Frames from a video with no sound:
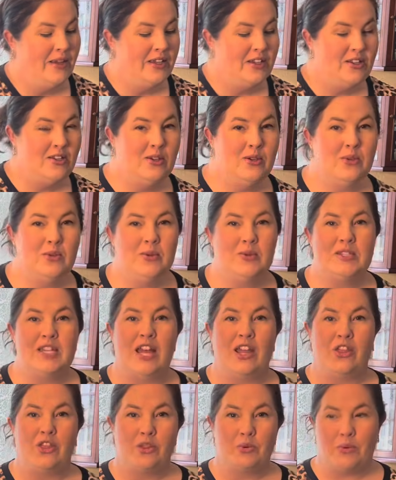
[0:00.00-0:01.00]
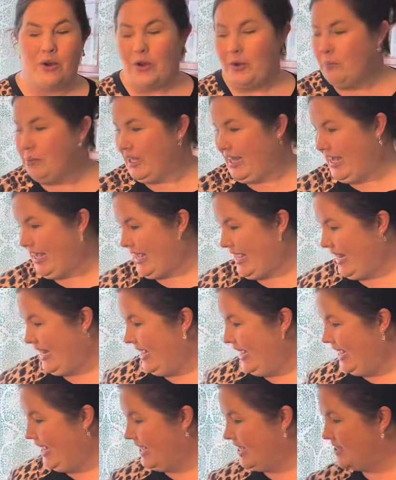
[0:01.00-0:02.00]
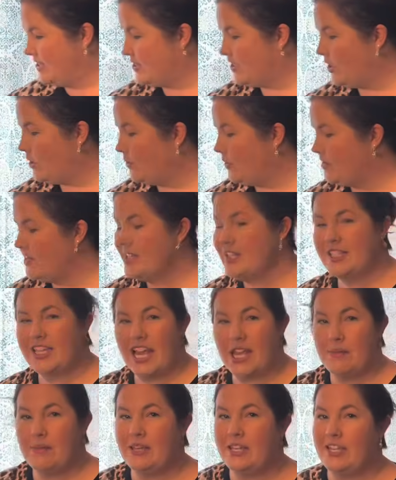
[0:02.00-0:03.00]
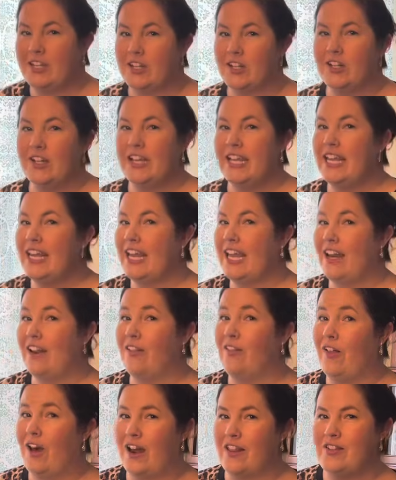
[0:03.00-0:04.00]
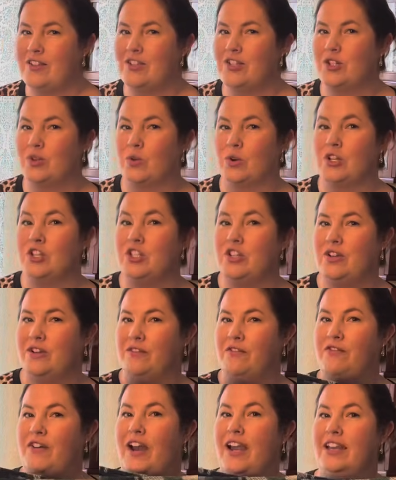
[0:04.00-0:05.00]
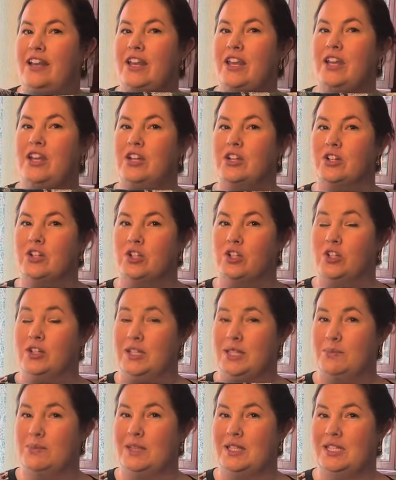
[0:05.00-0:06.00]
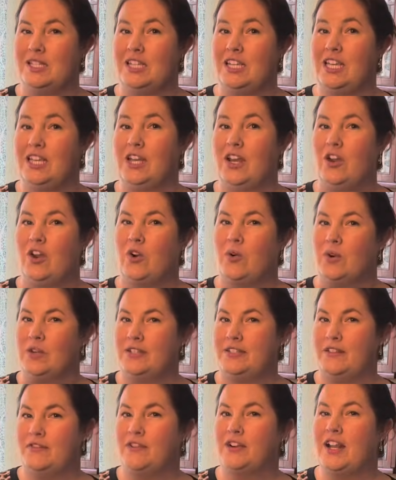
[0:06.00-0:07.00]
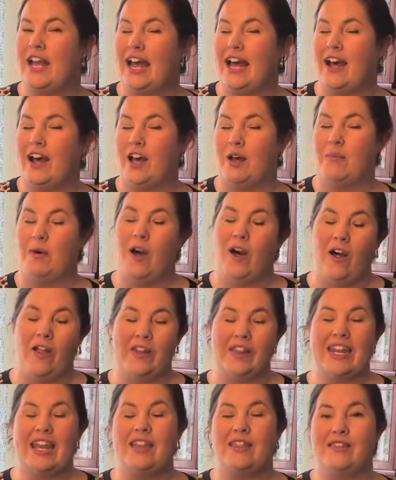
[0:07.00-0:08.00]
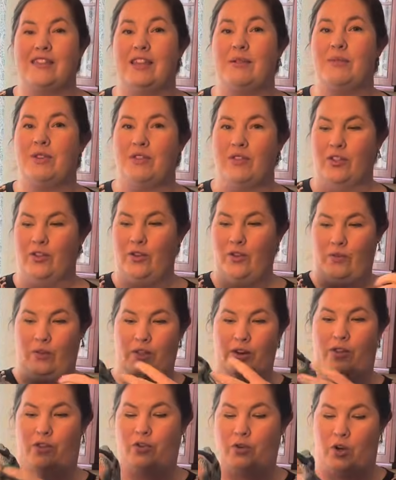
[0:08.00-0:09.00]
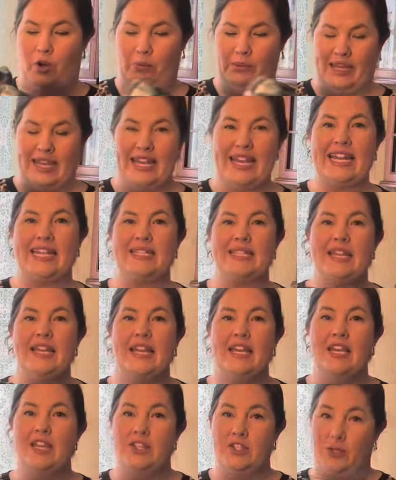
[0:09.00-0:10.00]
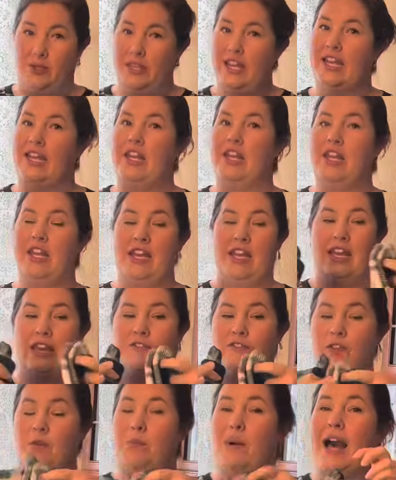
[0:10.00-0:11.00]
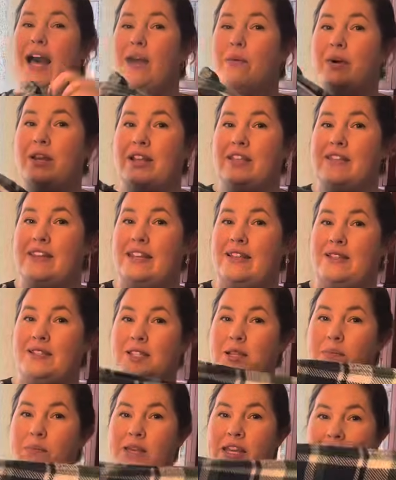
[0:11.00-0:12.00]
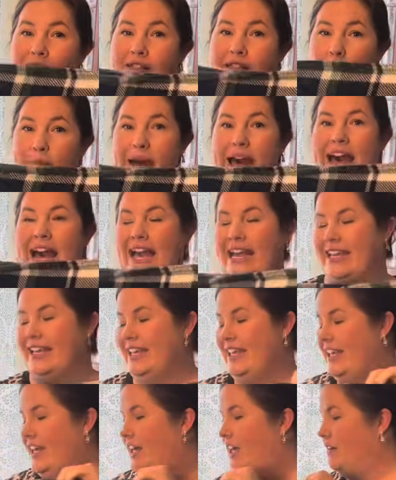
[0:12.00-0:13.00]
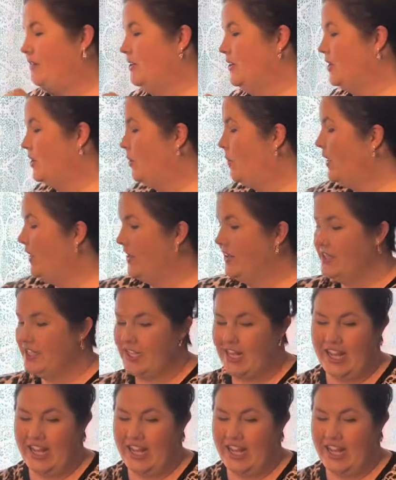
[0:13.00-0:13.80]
use a throw blanket. So this time of year in a lot of the stores you can find Christmassy or different holiday themed little throw blankets. So again, if you buy one of these to be the back of your quilt,